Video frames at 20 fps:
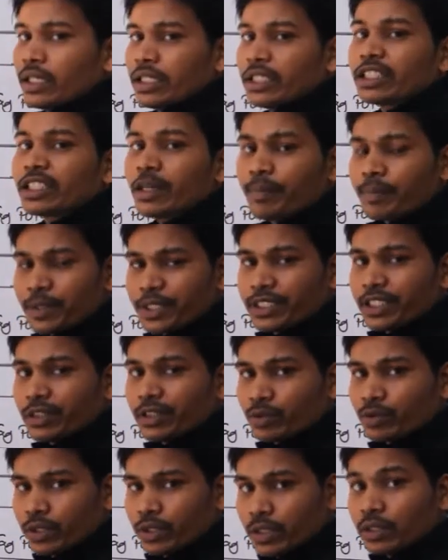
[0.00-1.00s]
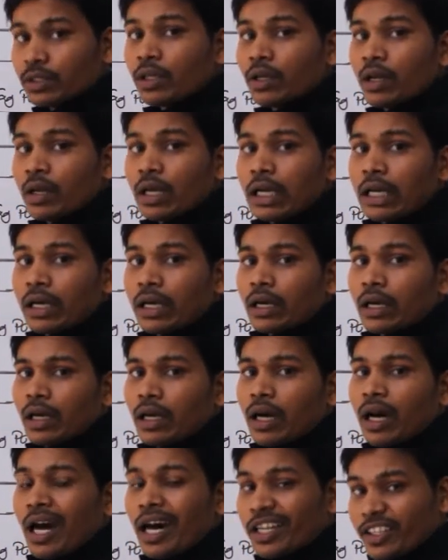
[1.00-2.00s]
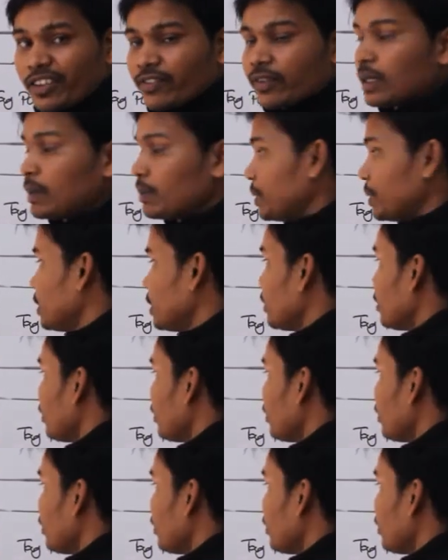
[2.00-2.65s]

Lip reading: in comparison to the RFLP.